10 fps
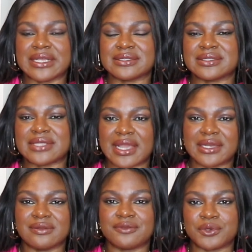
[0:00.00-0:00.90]
and
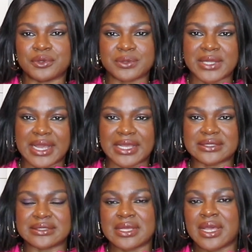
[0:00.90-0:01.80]
styling for you
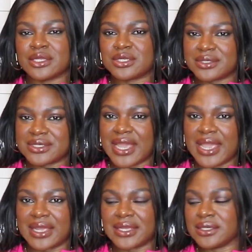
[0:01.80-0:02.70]
guys
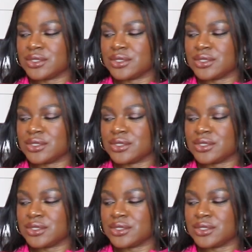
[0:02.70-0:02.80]
today.